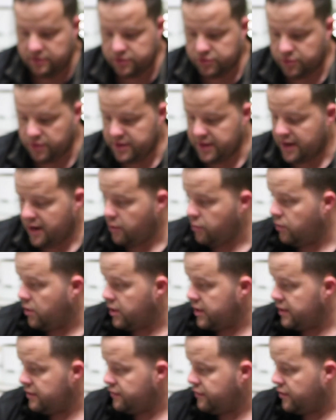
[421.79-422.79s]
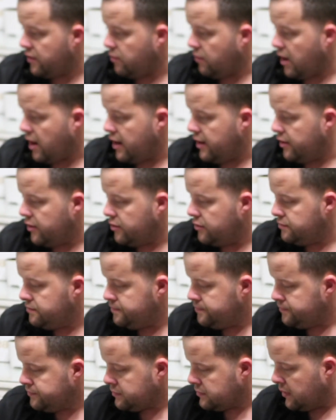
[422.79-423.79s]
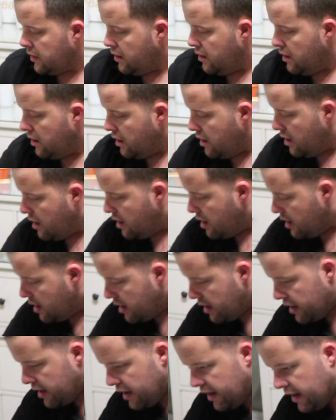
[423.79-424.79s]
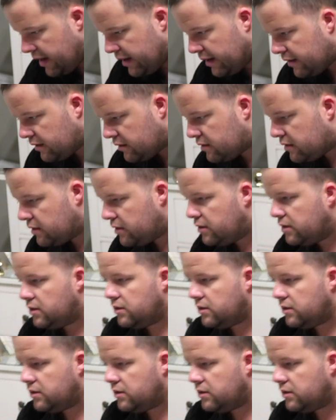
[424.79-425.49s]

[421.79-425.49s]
It was one that I wanted for a while and